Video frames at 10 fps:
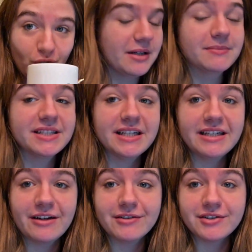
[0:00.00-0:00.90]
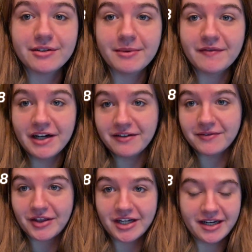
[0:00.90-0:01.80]
And I'm sitting down to start my writing
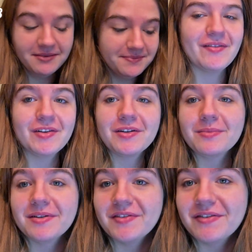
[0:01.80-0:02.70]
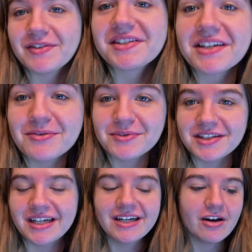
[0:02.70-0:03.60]
for the day. I have a little bit of a different schedule
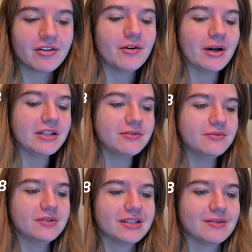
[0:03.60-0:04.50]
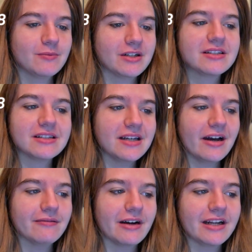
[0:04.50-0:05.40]
today, although I do want to see
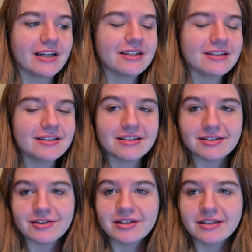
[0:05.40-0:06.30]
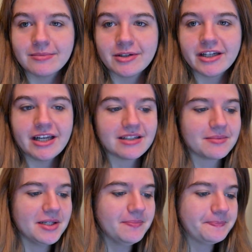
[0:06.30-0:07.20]
how writing this early in the morning gets
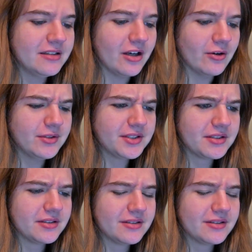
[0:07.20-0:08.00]
me. Goes.